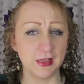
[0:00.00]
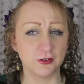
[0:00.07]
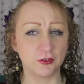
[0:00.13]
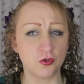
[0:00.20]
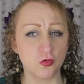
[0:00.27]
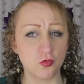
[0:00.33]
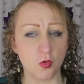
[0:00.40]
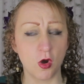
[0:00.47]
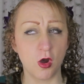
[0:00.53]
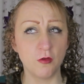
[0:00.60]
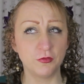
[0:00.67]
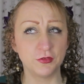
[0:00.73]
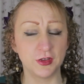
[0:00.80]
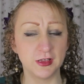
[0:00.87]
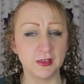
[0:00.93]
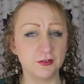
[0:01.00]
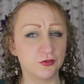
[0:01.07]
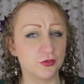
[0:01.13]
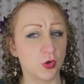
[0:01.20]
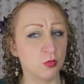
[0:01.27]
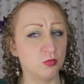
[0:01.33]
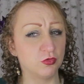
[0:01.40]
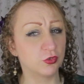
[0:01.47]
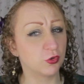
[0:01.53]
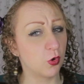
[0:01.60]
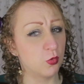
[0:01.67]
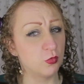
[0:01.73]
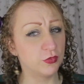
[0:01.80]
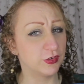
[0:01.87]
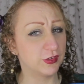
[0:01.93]
and crafting don't
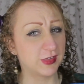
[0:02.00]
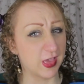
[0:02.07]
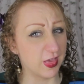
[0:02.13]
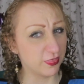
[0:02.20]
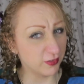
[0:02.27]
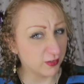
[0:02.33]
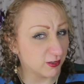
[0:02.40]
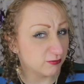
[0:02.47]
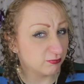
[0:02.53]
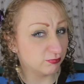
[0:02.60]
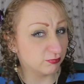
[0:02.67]
go together.